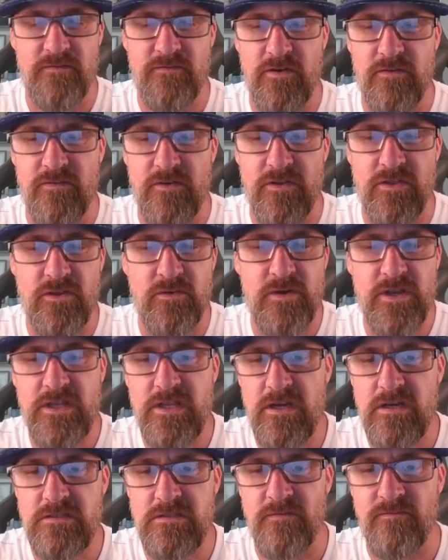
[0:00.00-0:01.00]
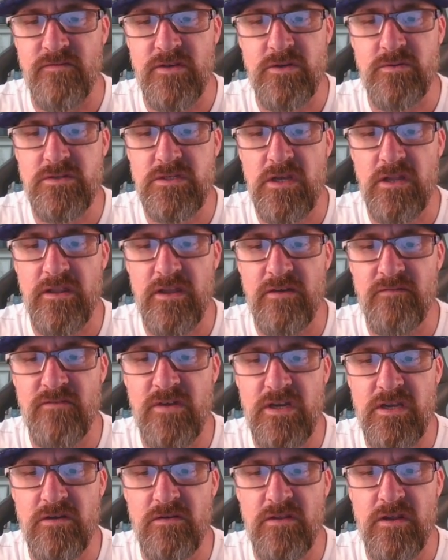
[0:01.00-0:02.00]
over 3,000 views on that
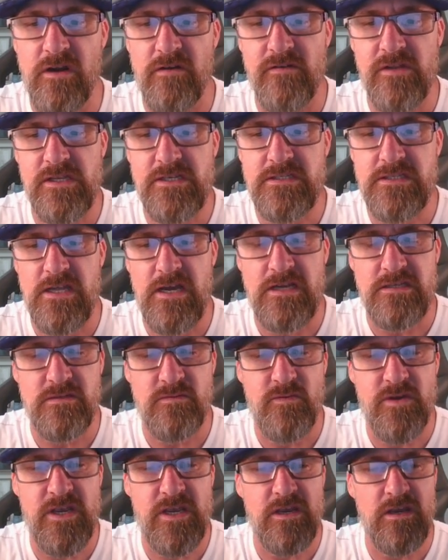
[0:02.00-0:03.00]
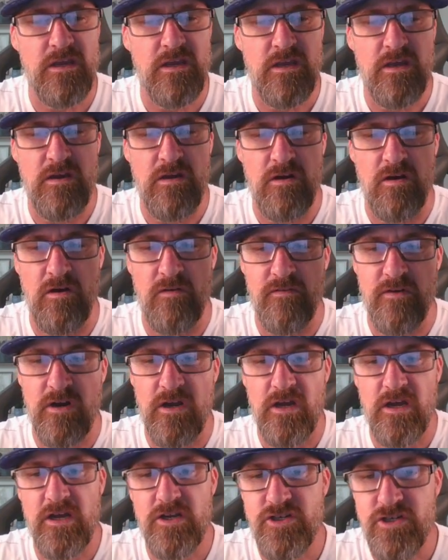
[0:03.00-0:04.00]
video that I released last week. Over
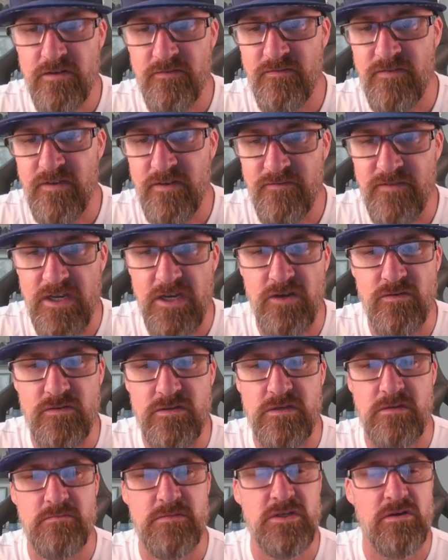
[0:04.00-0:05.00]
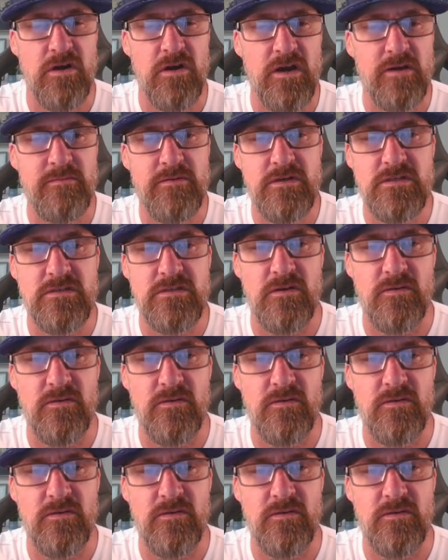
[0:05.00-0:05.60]
150 new subscribers. So